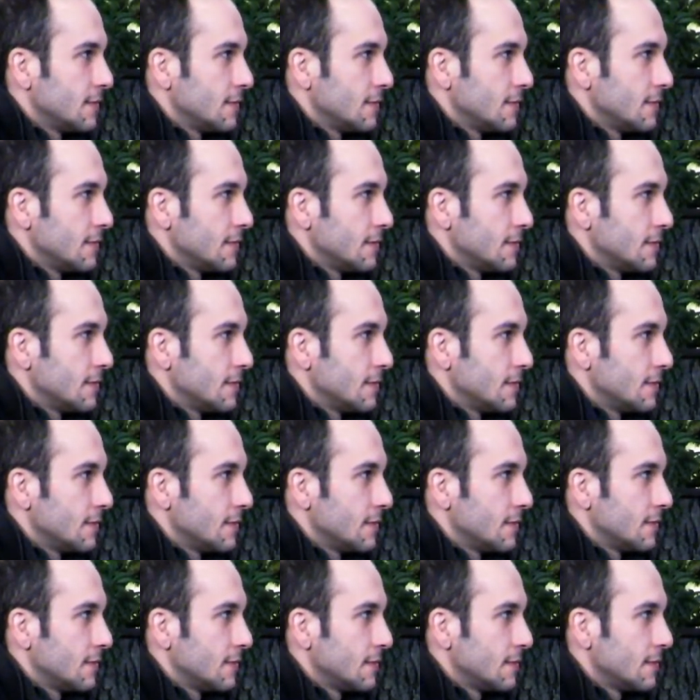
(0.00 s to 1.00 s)

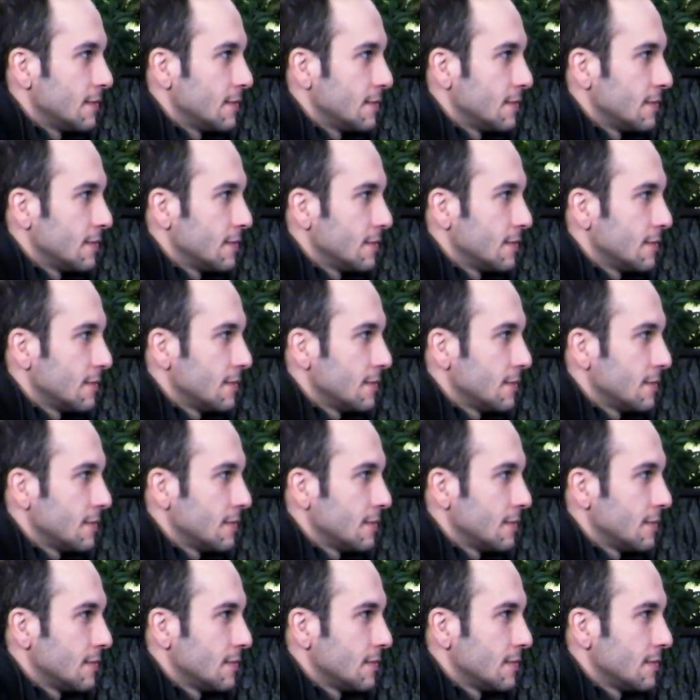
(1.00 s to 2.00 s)

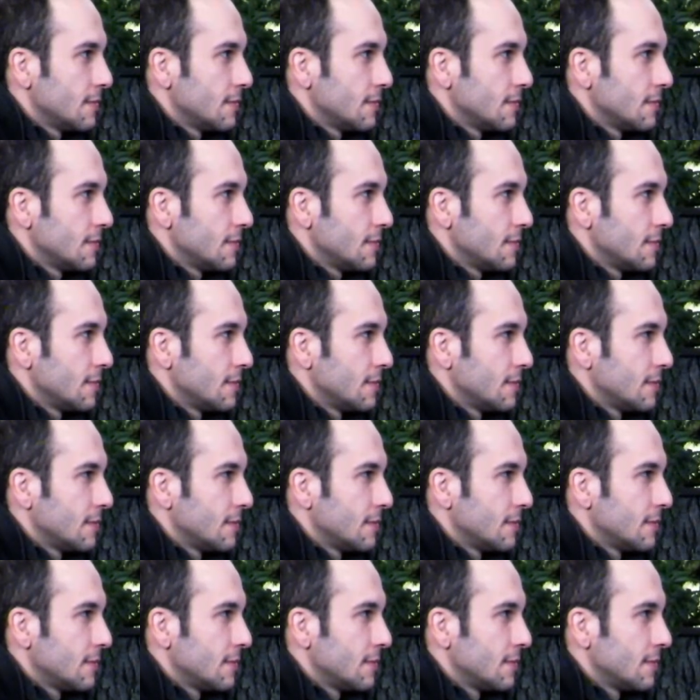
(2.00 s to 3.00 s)

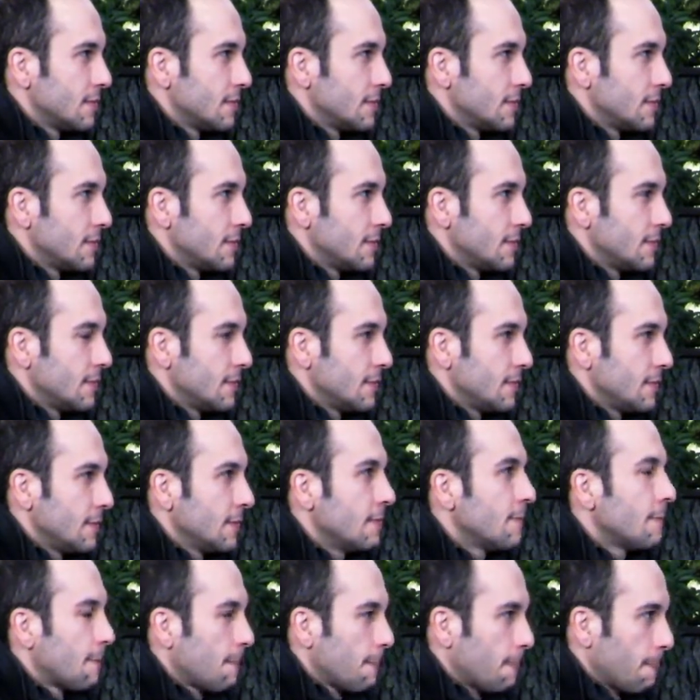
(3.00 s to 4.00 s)

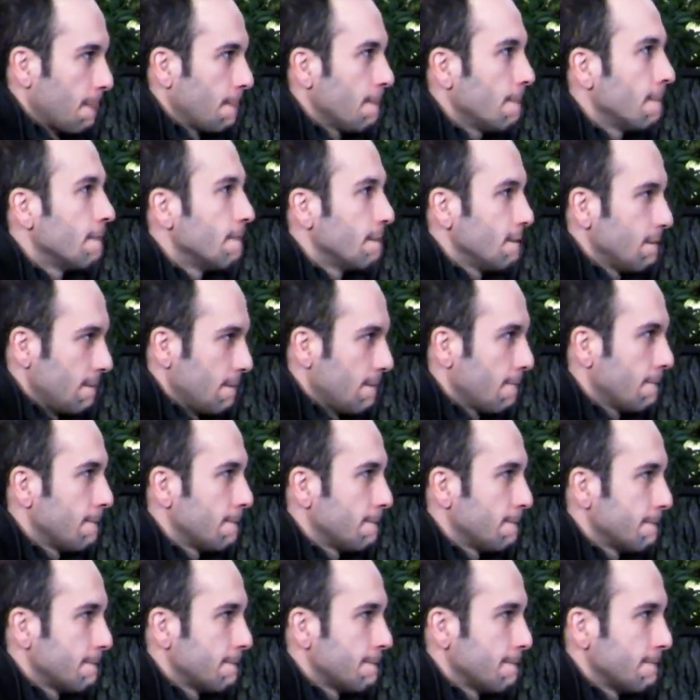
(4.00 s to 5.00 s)

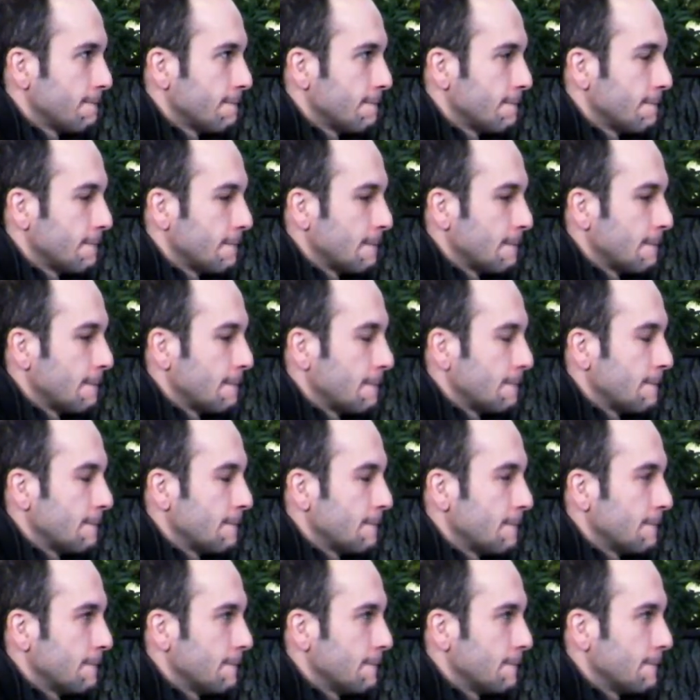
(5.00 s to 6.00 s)

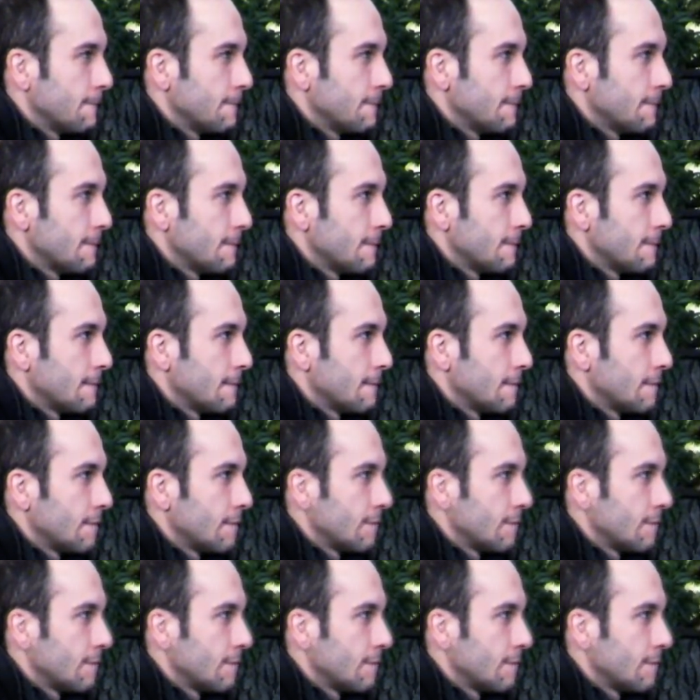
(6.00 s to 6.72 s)
(not speaking)